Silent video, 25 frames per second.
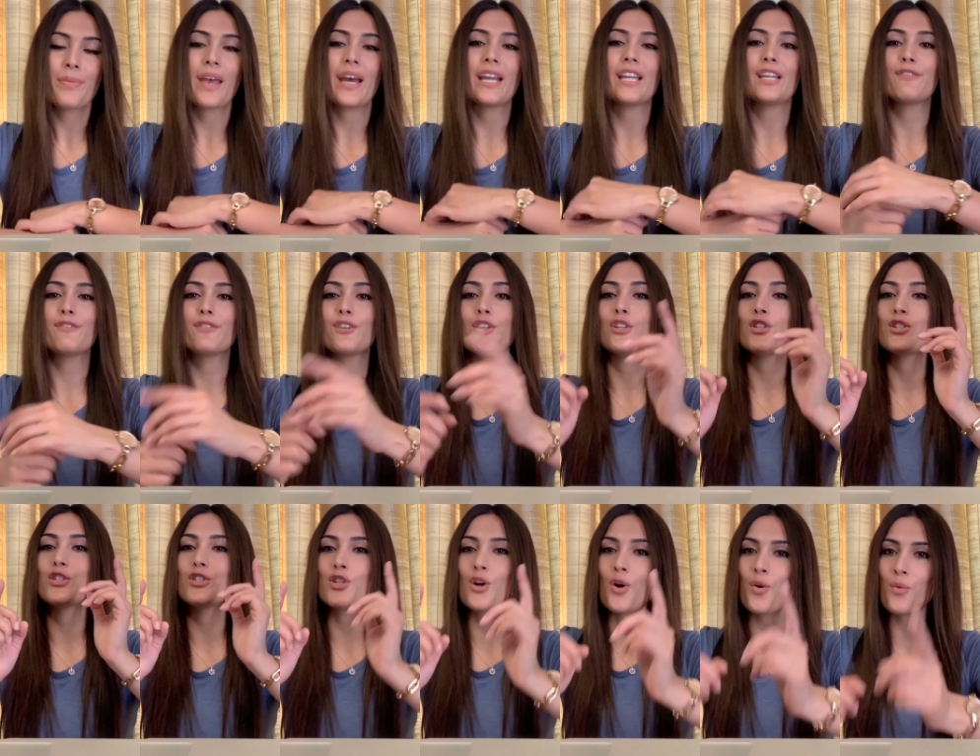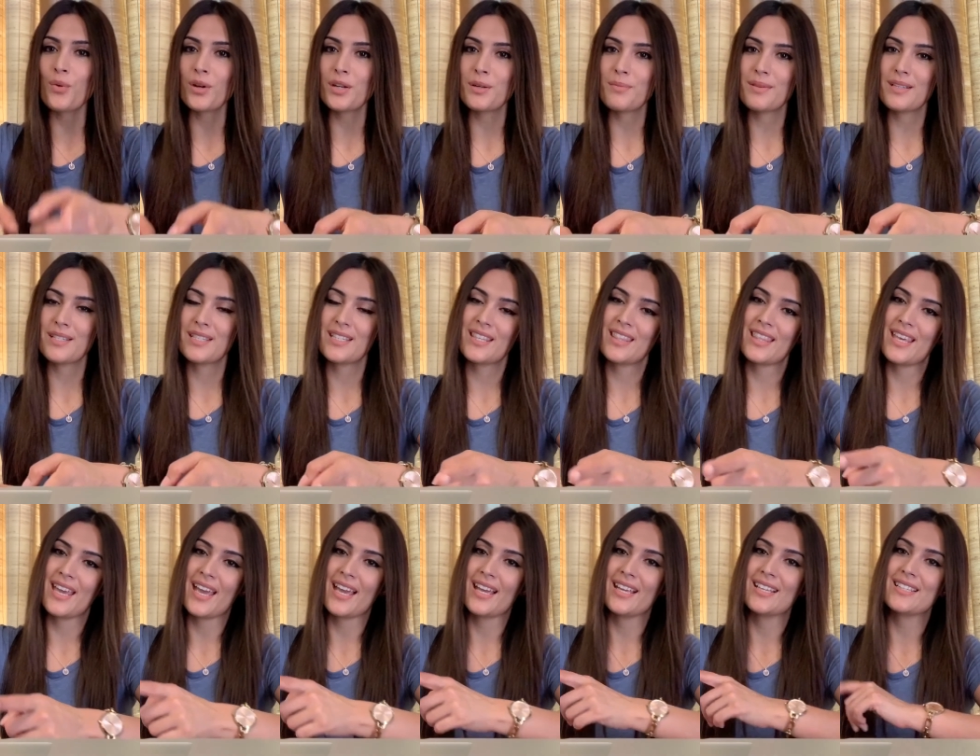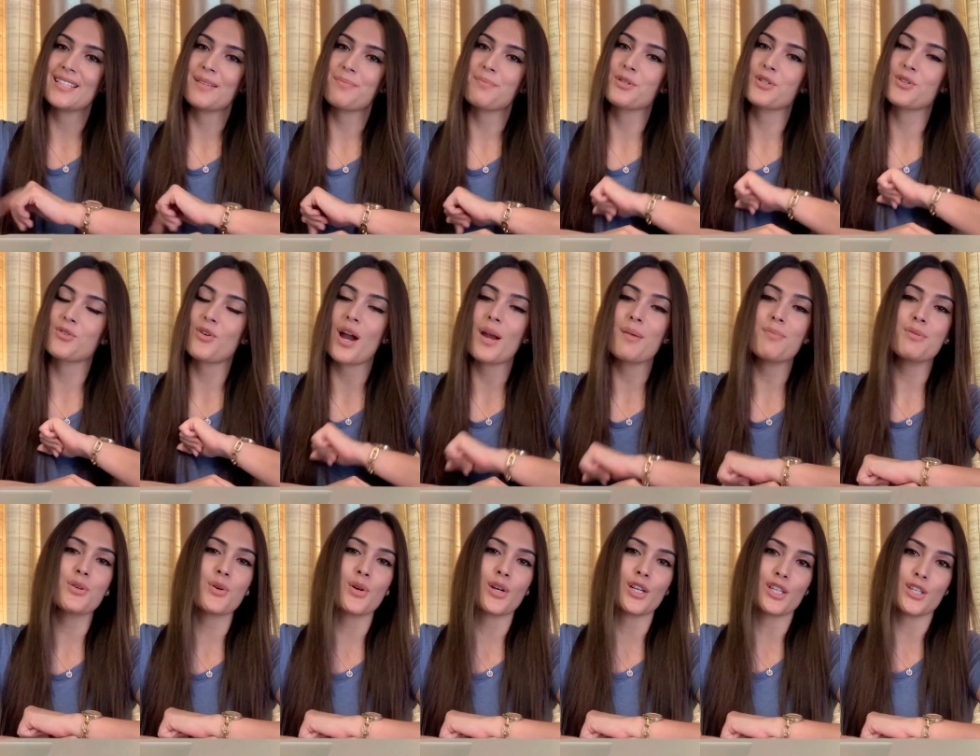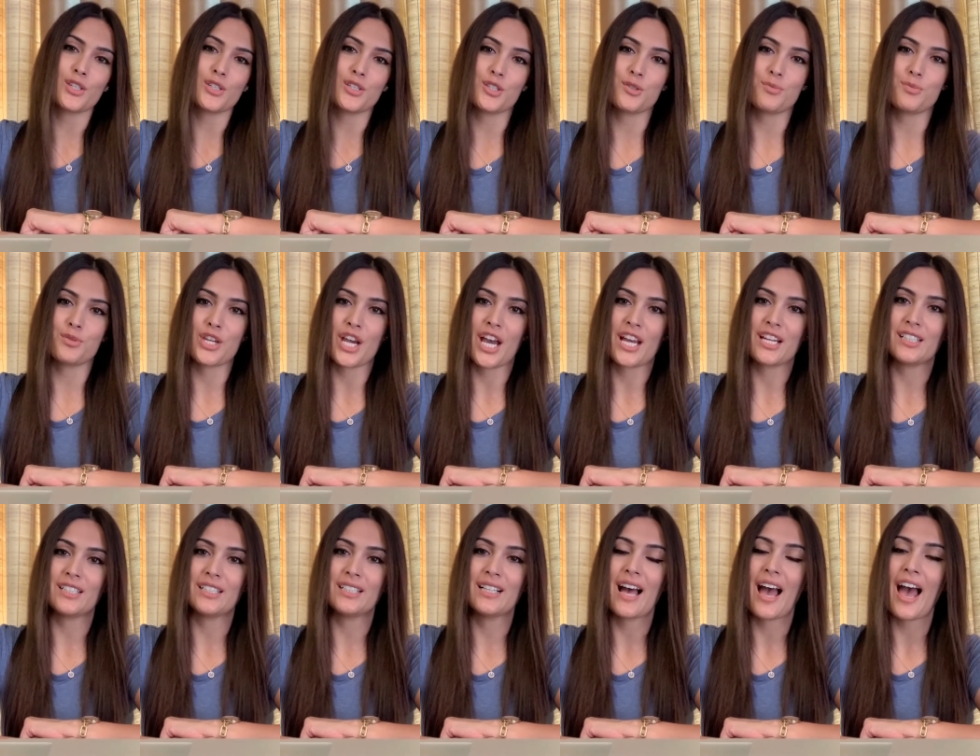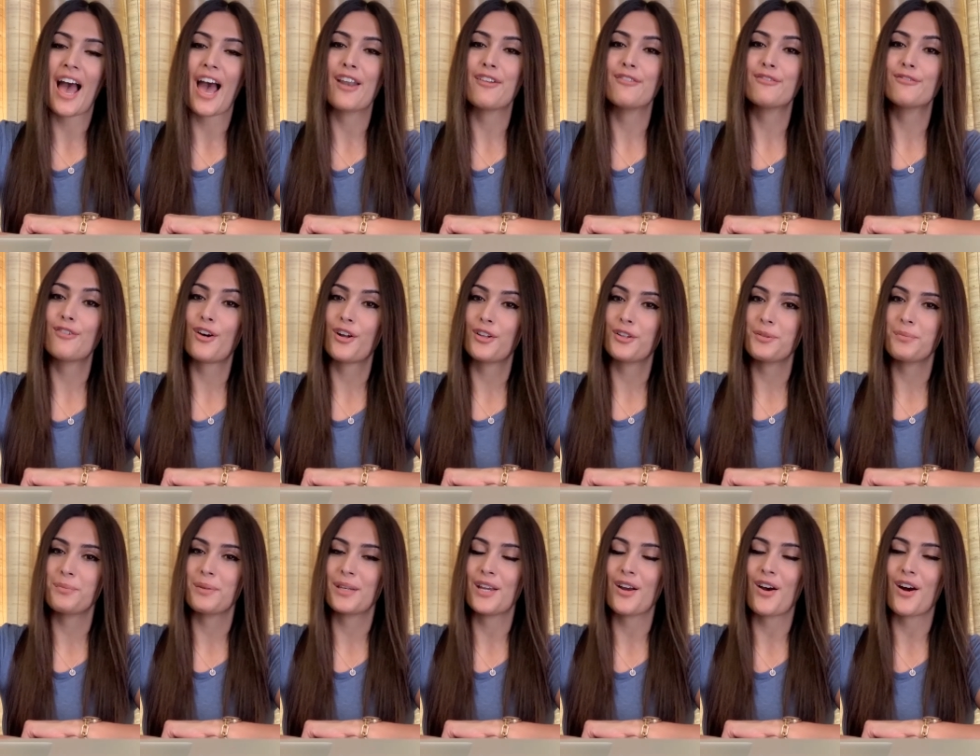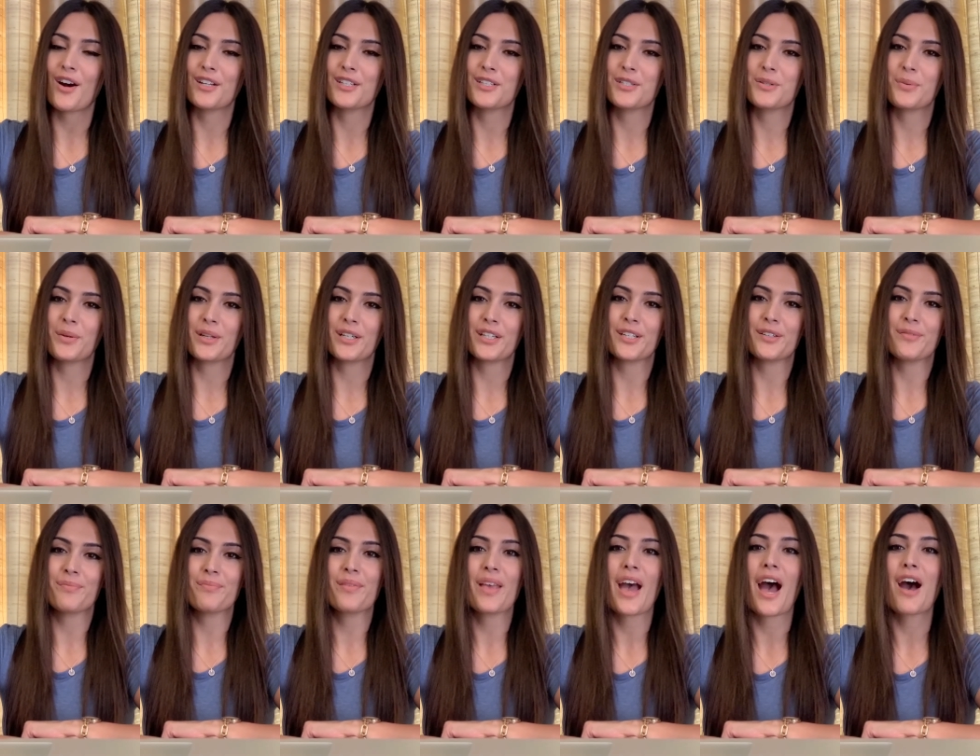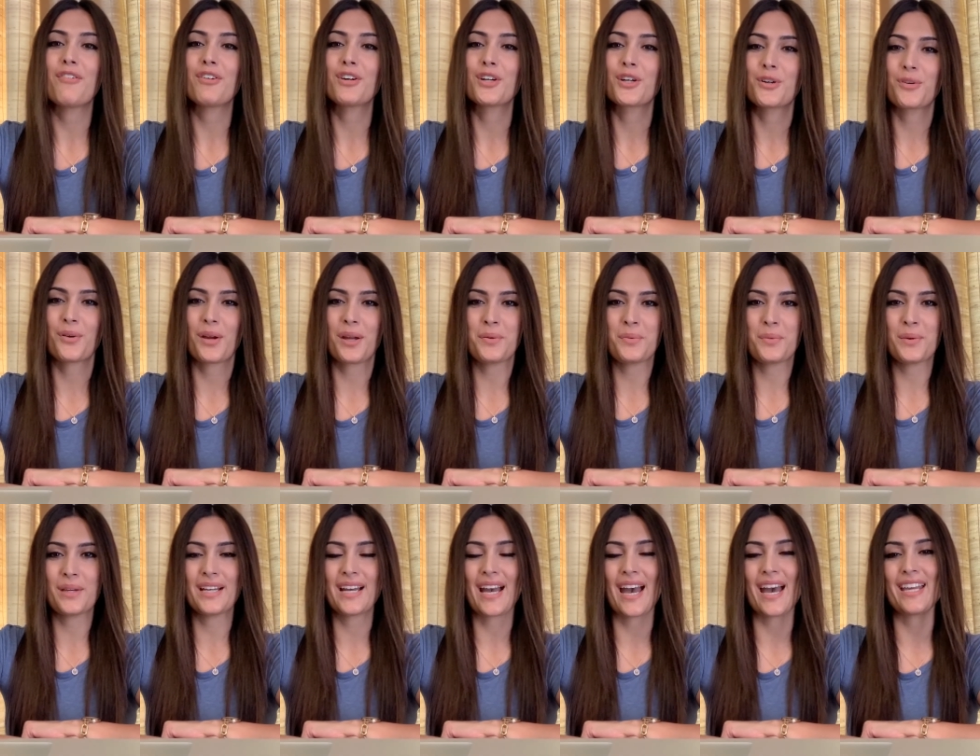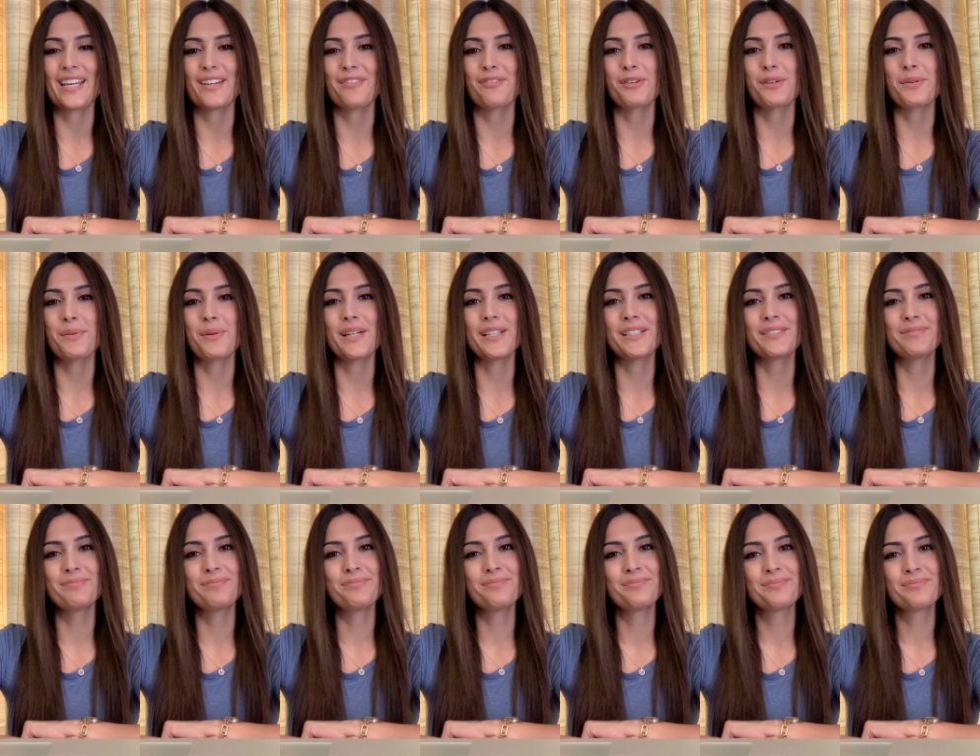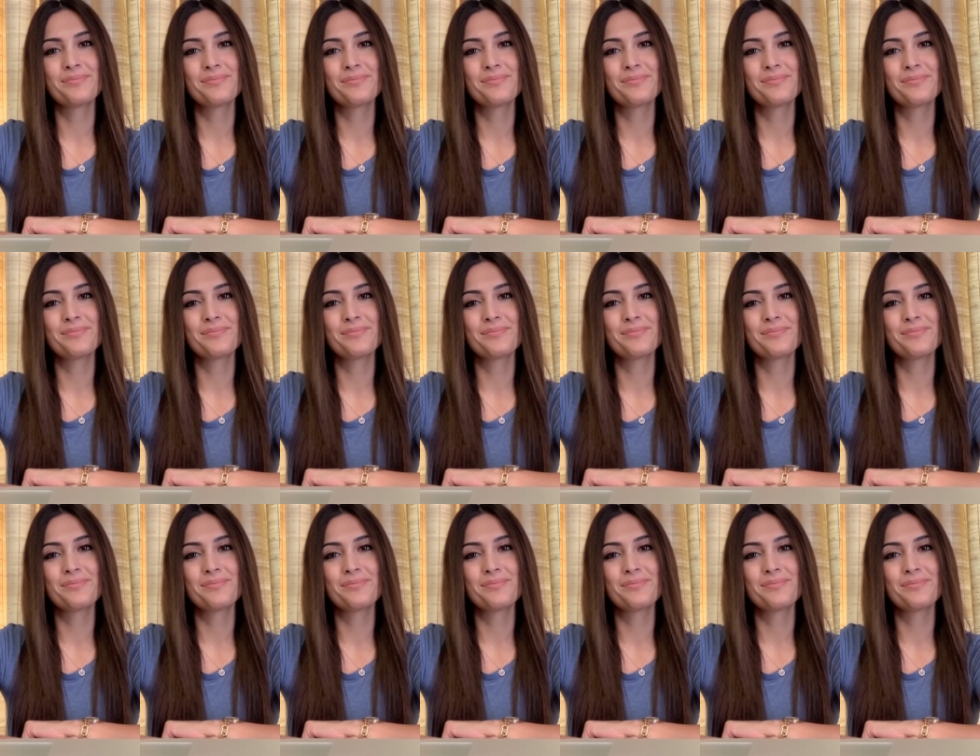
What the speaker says: And if you don't want to miss a thing, subscribe to our YouTube channel and follow me on Twitter. Have a great week ahead, everyone.